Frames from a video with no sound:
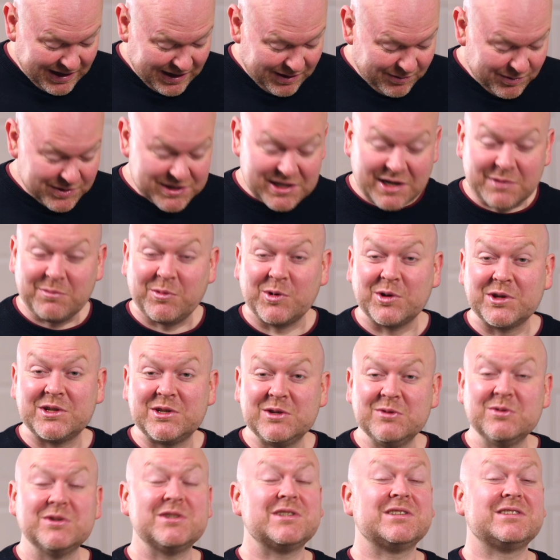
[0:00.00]
which I bought
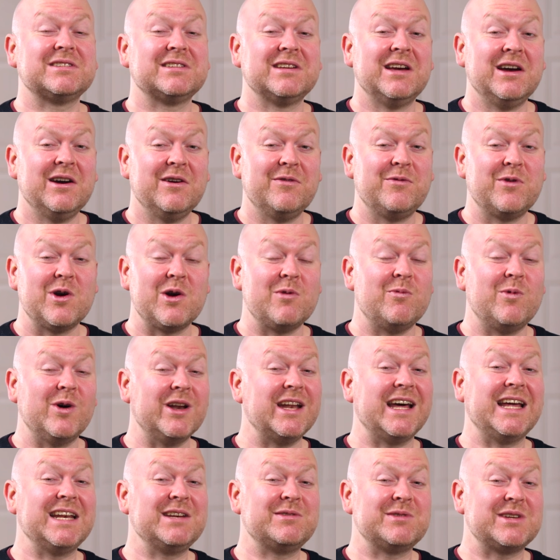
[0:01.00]
used for
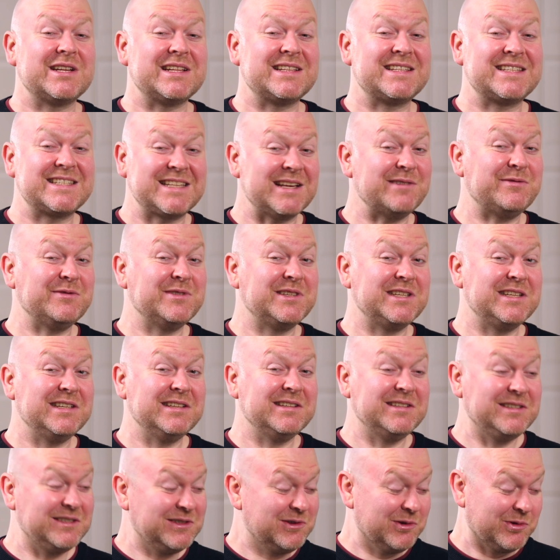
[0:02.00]

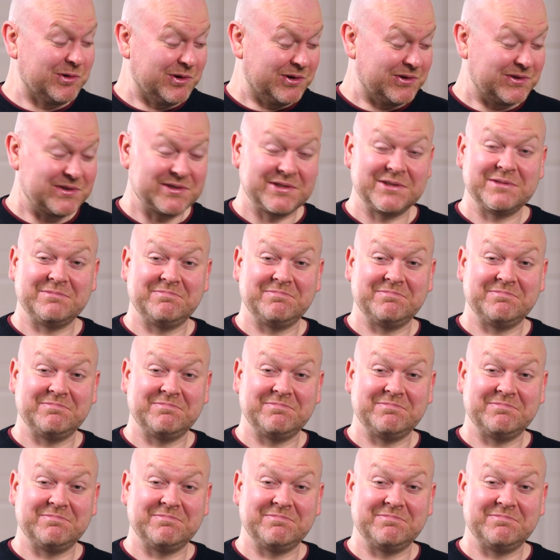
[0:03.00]
170 euros.